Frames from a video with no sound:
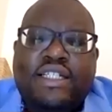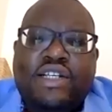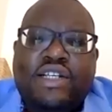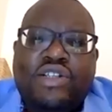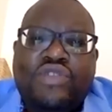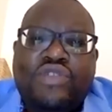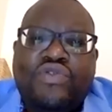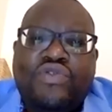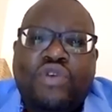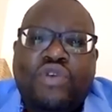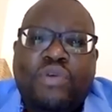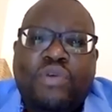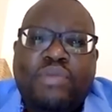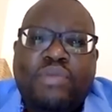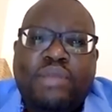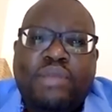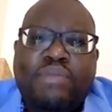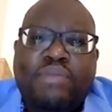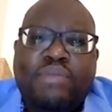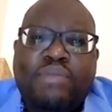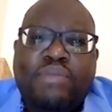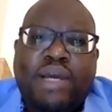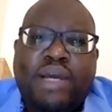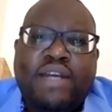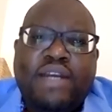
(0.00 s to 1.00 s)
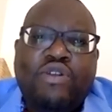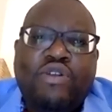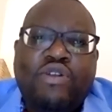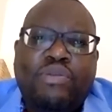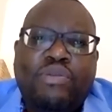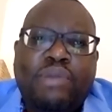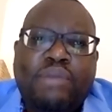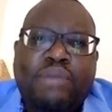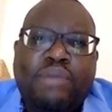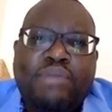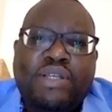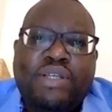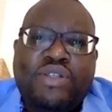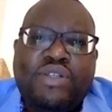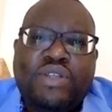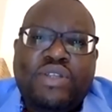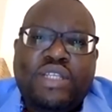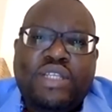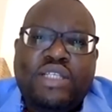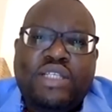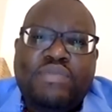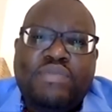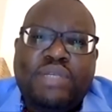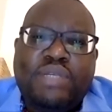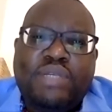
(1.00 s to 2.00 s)
from the panel members on
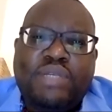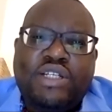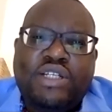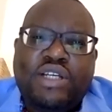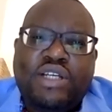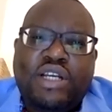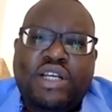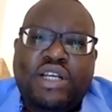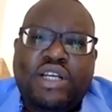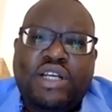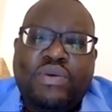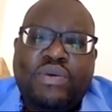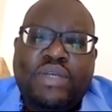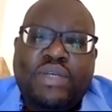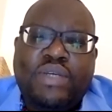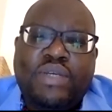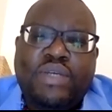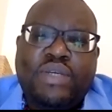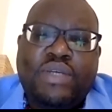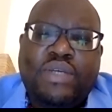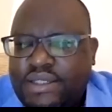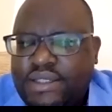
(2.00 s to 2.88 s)
this particular question?